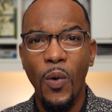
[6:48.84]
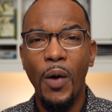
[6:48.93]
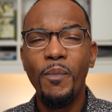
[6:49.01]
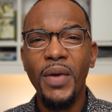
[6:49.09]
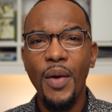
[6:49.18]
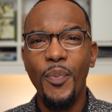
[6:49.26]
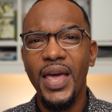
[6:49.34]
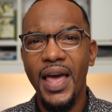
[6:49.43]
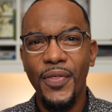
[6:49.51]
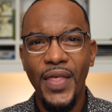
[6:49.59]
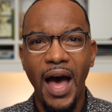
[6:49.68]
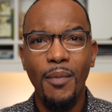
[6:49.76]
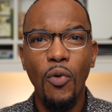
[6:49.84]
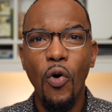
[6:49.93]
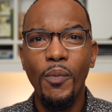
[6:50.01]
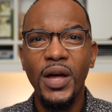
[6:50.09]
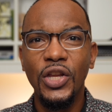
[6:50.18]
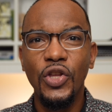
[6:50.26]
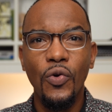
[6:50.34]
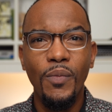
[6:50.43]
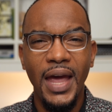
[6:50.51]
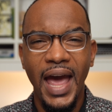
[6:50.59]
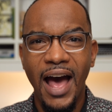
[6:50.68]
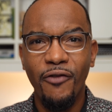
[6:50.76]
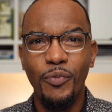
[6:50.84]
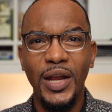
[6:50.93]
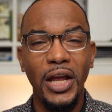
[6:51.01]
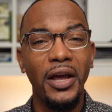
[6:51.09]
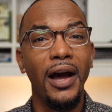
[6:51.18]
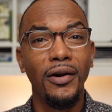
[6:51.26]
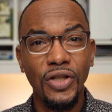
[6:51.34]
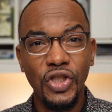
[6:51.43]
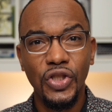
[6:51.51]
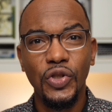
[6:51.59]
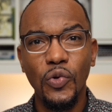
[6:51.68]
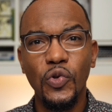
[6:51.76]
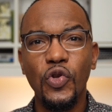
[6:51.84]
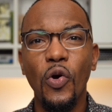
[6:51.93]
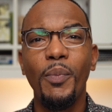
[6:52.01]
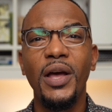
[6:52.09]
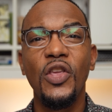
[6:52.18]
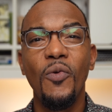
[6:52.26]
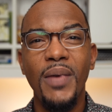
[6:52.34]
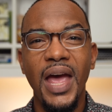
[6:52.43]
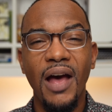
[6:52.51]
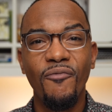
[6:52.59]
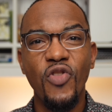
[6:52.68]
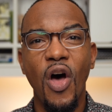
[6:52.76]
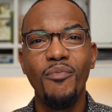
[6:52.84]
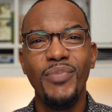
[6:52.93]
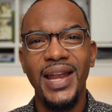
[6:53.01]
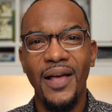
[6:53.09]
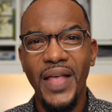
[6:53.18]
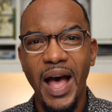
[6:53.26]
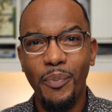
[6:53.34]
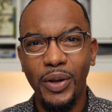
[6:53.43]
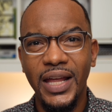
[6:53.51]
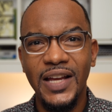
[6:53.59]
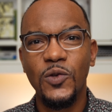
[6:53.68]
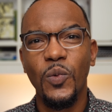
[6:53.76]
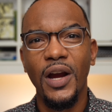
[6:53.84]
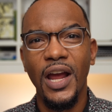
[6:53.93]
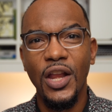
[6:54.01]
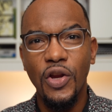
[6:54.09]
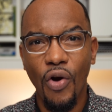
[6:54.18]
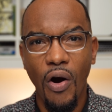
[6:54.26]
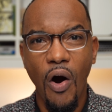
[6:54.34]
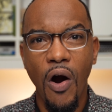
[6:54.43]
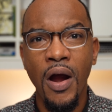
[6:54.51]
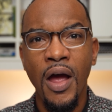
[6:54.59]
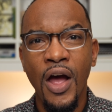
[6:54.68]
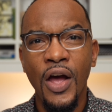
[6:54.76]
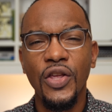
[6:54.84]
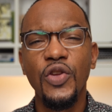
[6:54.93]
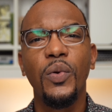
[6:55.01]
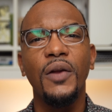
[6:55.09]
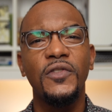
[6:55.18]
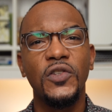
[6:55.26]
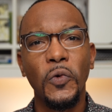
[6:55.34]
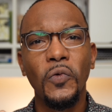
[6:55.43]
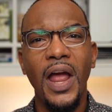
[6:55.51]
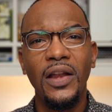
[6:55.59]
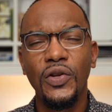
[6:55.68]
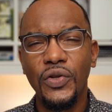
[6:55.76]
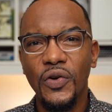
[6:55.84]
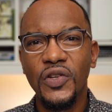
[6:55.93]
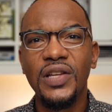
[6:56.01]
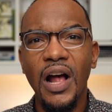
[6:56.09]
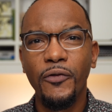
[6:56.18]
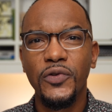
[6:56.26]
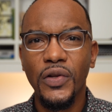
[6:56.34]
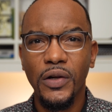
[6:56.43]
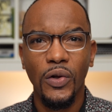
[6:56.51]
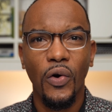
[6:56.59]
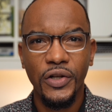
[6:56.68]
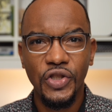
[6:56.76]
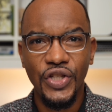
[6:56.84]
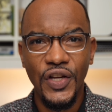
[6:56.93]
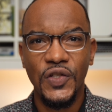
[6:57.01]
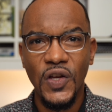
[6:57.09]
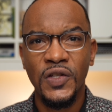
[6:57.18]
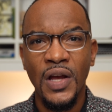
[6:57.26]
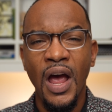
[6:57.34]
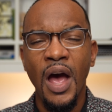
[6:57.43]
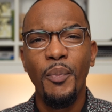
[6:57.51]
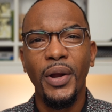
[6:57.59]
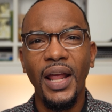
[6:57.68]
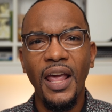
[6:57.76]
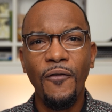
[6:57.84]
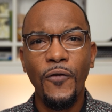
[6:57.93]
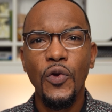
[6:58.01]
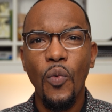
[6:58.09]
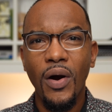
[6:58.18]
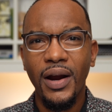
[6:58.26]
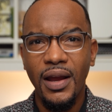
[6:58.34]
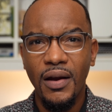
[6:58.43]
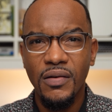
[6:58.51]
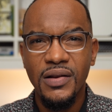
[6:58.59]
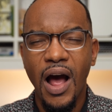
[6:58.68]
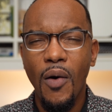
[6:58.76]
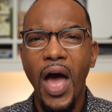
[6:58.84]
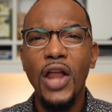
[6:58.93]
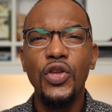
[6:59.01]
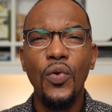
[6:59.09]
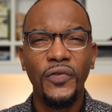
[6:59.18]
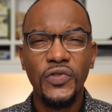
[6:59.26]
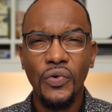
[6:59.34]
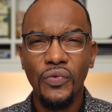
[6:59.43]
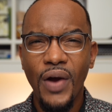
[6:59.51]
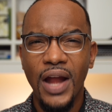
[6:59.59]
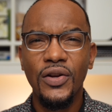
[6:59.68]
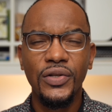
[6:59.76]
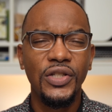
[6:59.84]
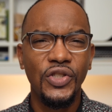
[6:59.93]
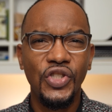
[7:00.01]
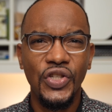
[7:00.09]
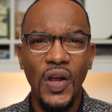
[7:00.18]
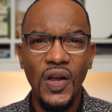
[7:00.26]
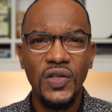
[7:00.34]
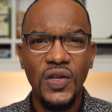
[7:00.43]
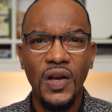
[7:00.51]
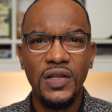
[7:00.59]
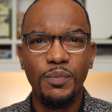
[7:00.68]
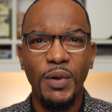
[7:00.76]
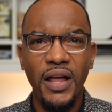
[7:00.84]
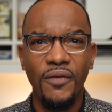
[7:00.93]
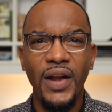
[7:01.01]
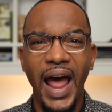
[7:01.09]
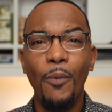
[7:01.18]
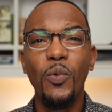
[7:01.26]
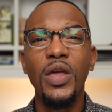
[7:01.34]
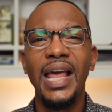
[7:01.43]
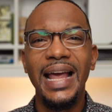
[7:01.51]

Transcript: Well, maybe in that moment you may have been encouraged to do so, but you may have not been at that place where in your heart you would have surrendered yourself to the Lord Jesus. But if you are here now and you have surrendered to Jesus, beloved, we